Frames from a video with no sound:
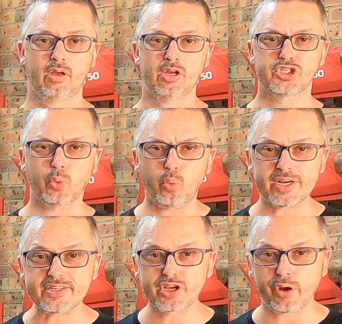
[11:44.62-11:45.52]
So what
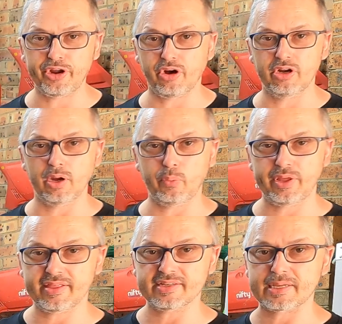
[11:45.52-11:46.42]
is going on
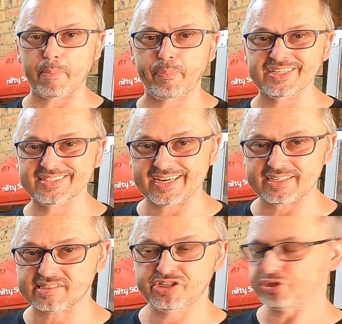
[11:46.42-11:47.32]
with this
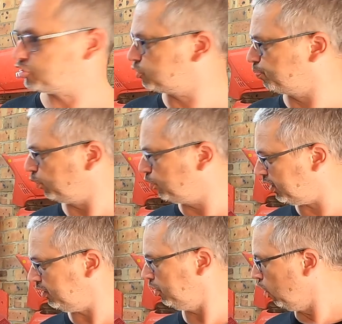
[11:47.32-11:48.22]
possessed,
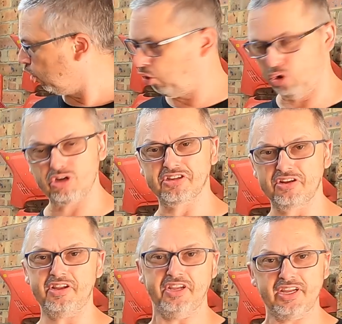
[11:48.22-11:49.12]
spooky,
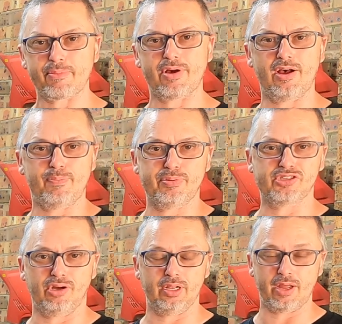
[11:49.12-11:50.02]
haunted Yamaha
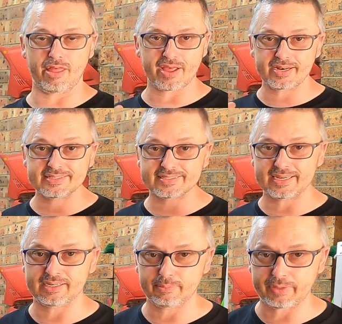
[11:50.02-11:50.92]
Passola that is
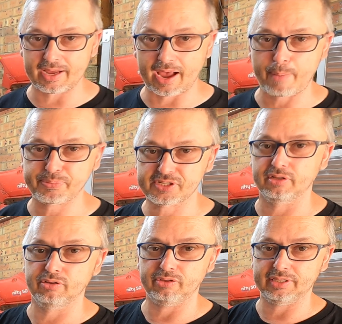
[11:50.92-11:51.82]
sending me
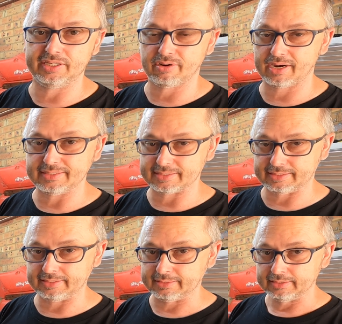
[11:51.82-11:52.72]
absolutely
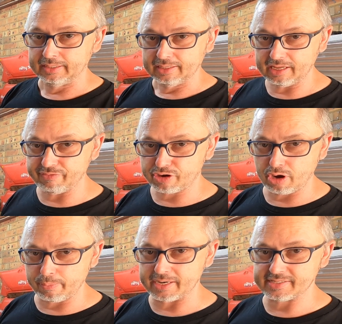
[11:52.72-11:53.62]
crazy? Leave a
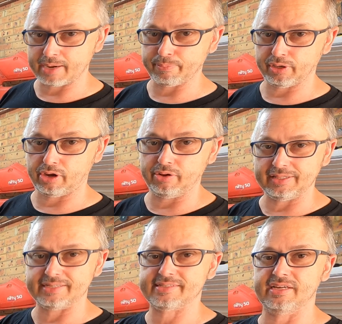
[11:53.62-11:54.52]
comment down below.
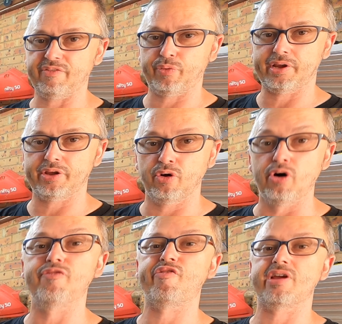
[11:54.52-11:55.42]
Let's see if we can
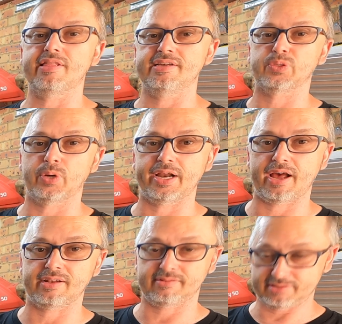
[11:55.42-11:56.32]
all figure this one
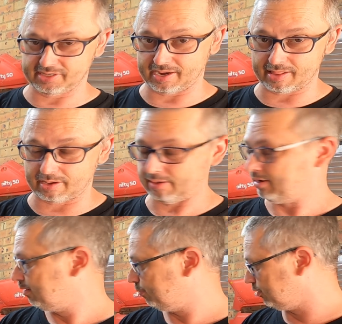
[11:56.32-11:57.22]
out together,
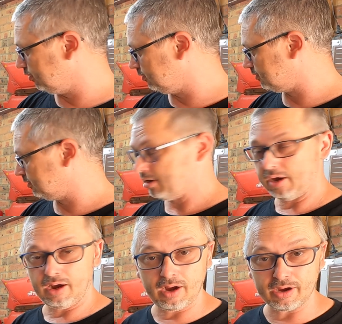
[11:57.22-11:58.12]
because
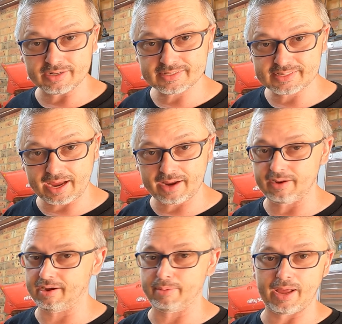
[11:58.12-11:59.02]
I've got to say,
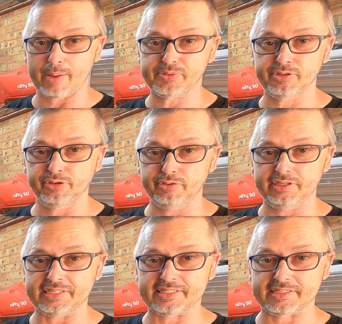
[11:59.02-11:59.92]
I'm
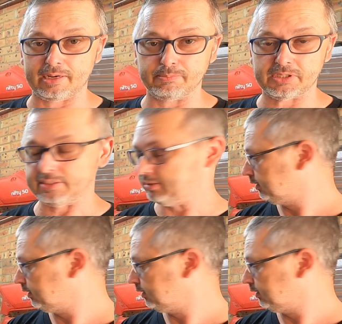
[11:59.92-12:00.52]
absolutely stumped.